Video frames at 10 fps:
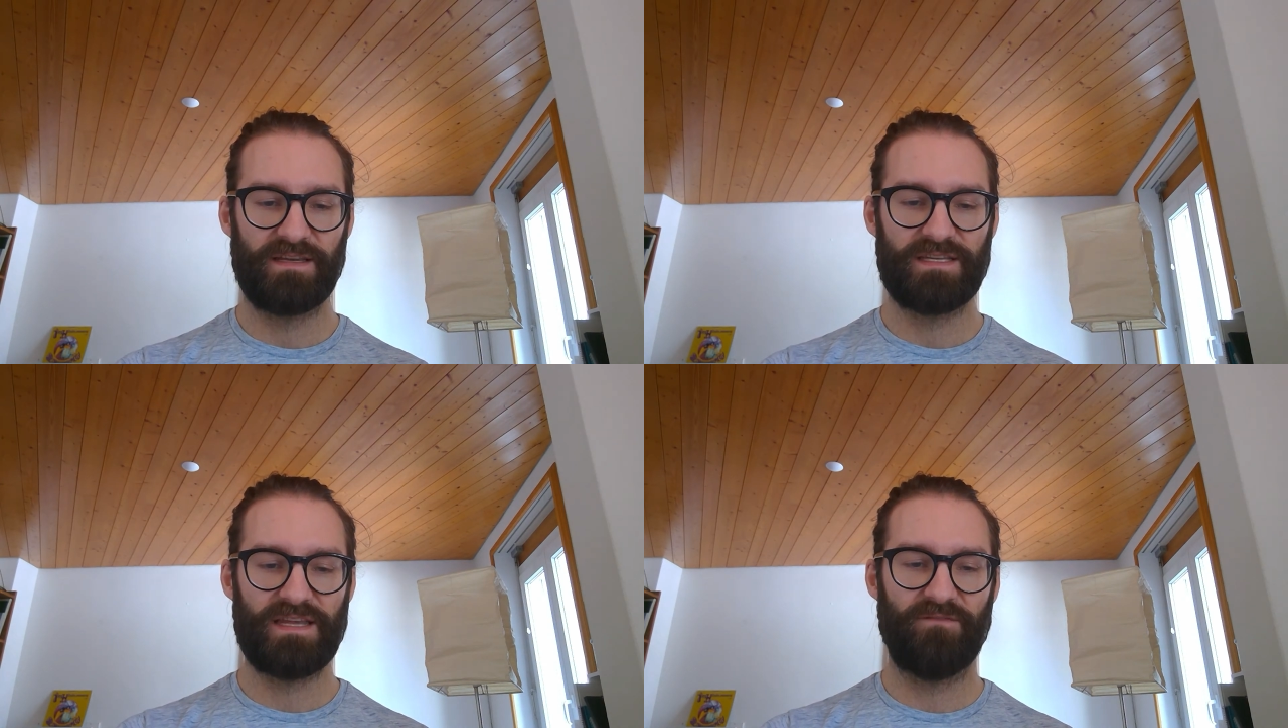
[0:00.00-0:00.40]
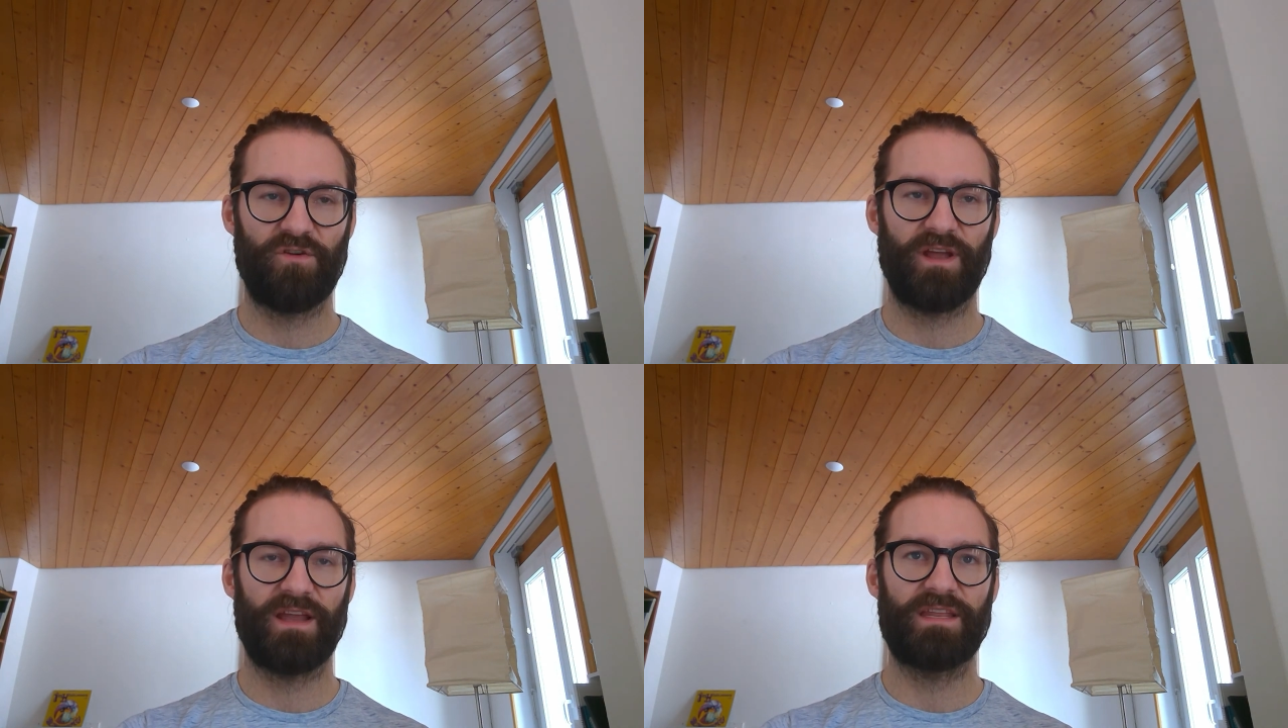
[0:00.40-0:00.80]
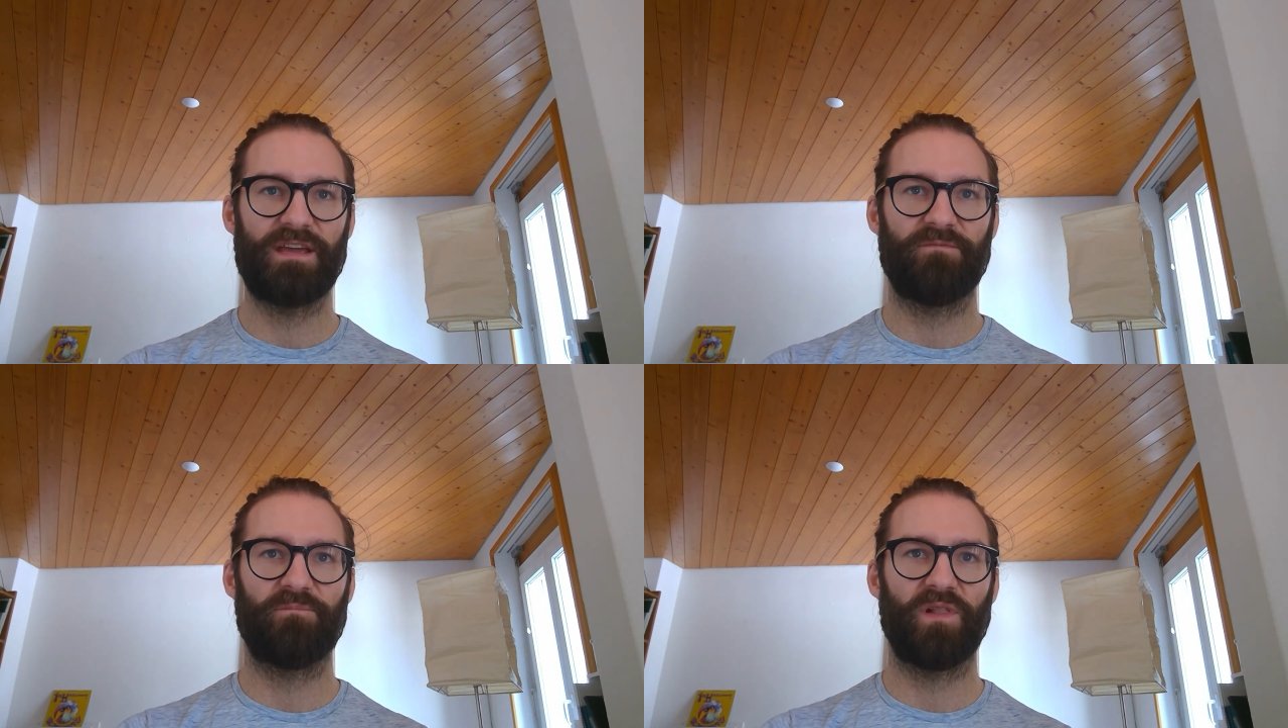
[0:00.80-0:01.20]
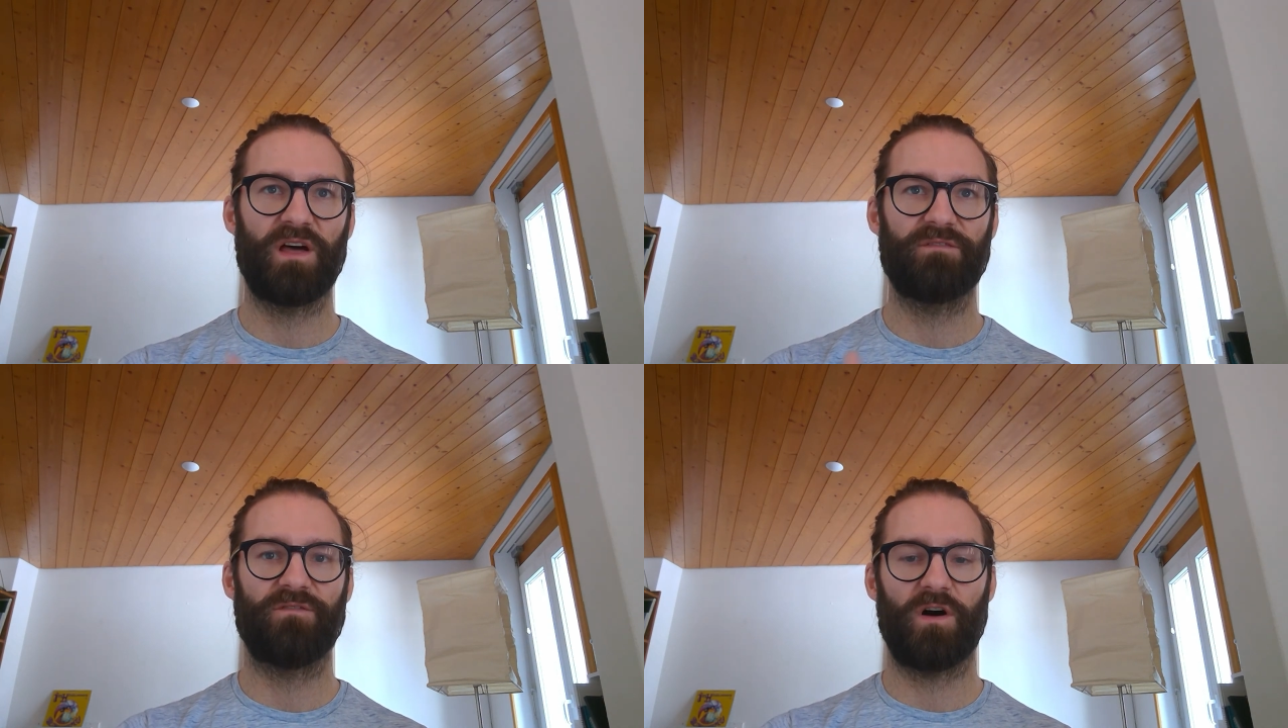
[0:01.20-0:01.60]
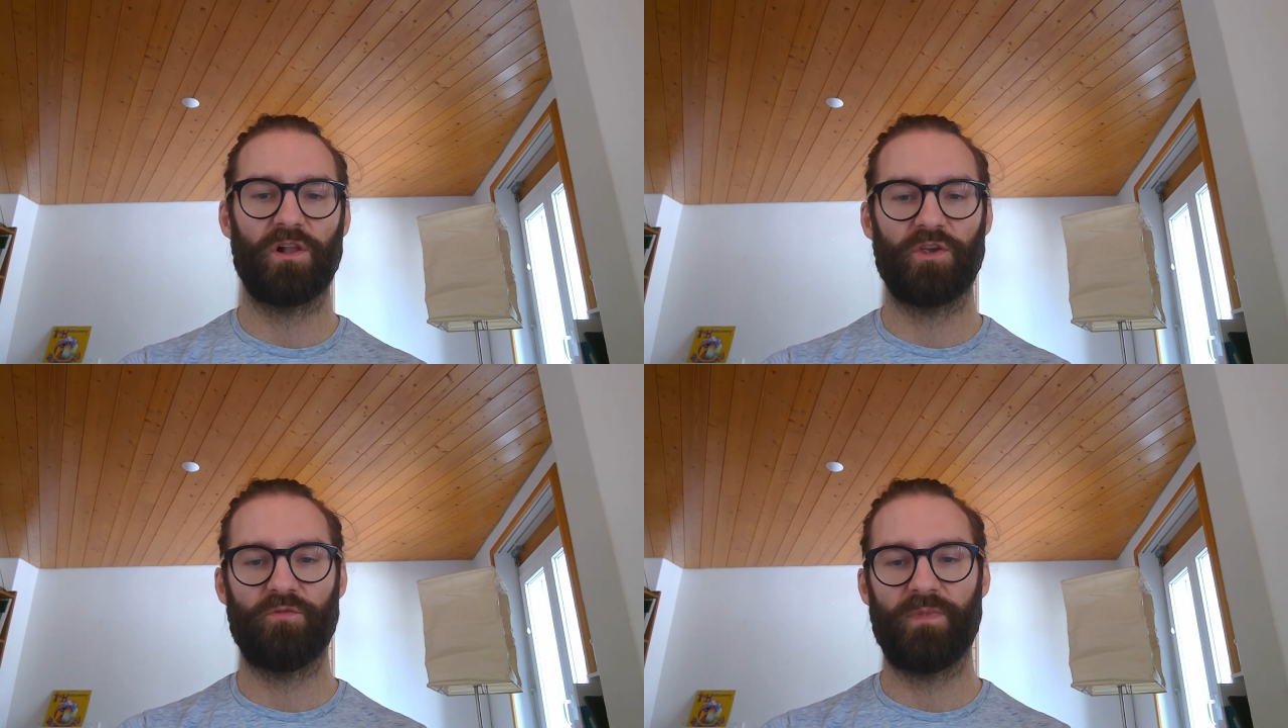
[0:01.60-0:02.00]
is giving you an idea of blood
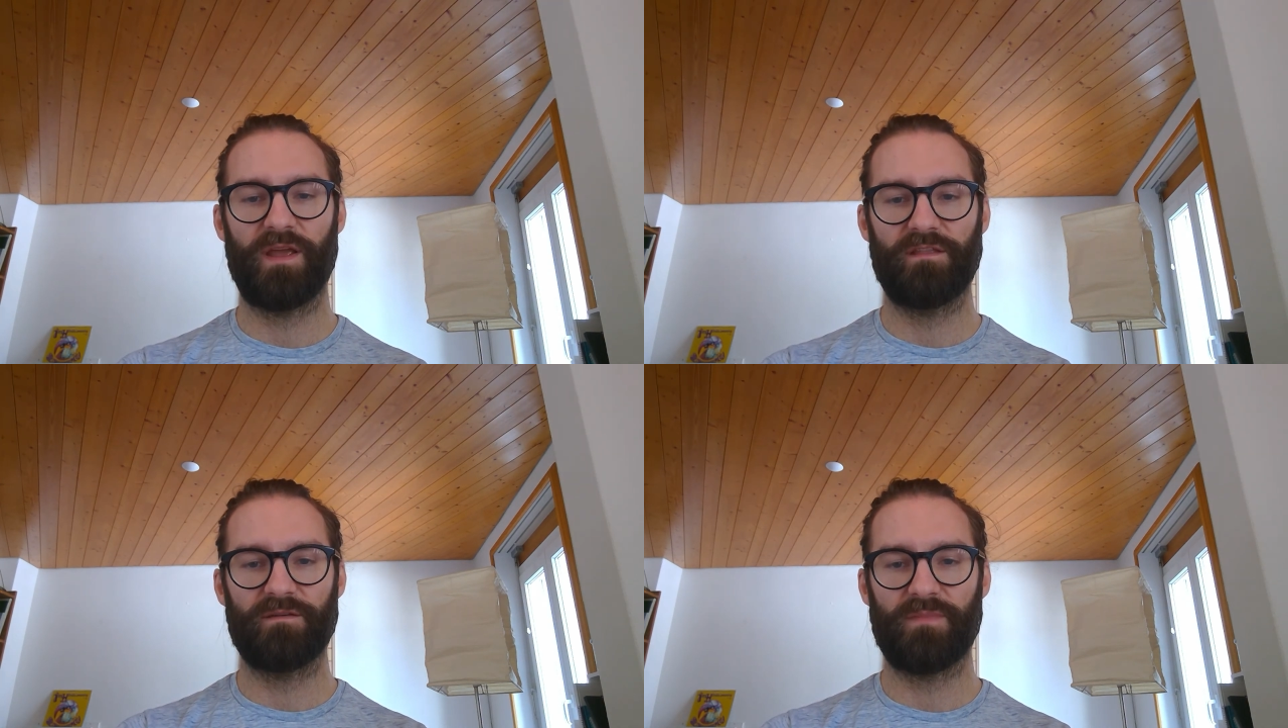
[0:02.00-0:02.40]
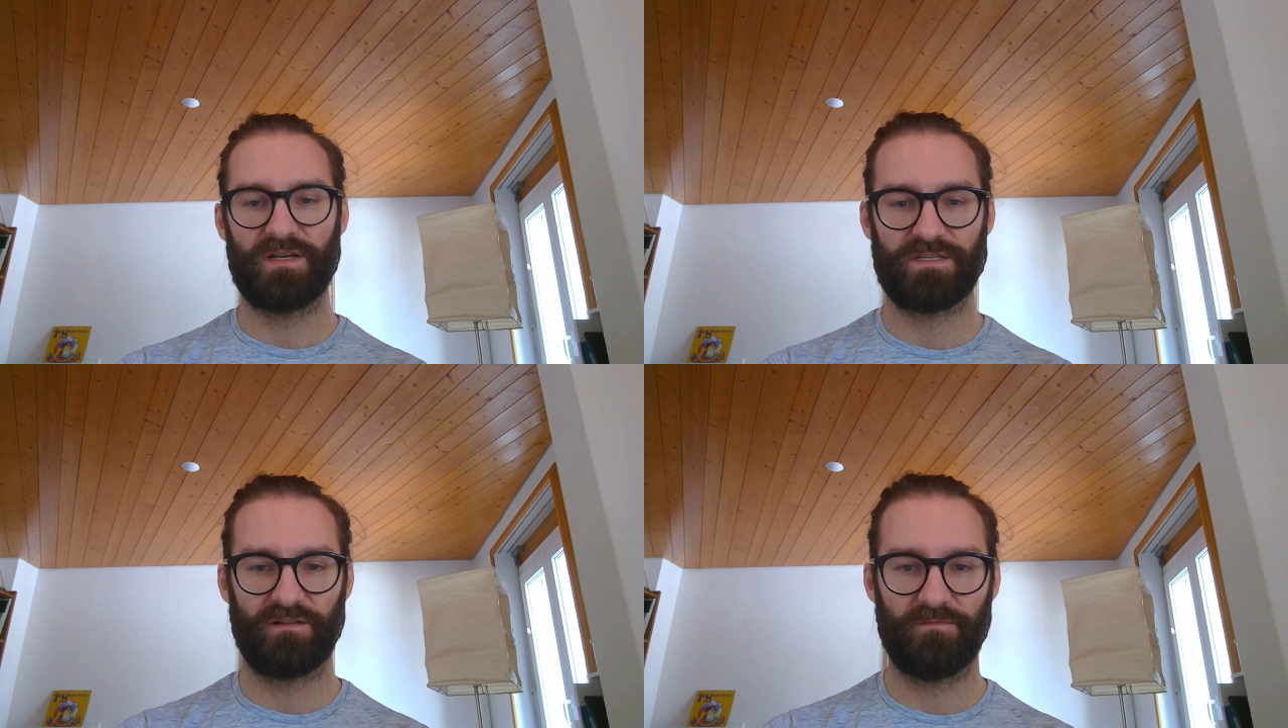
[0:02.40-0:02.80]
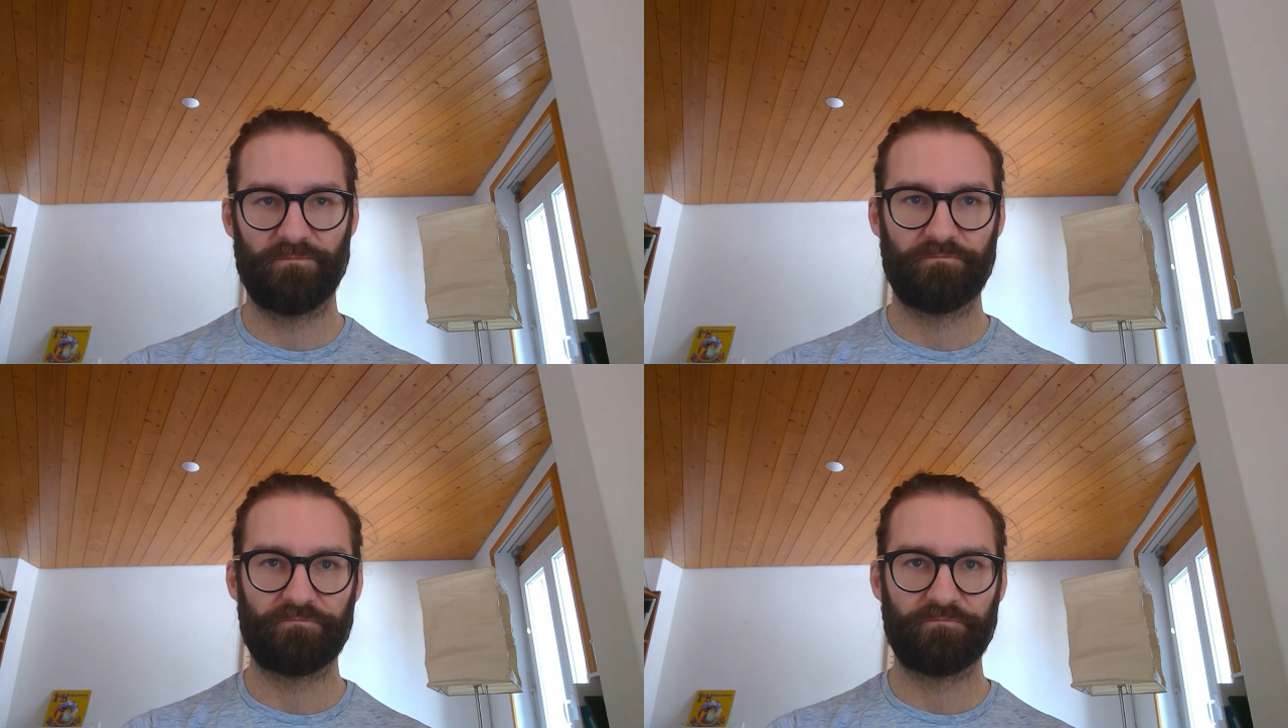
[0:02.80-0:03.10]
volume in the muscle,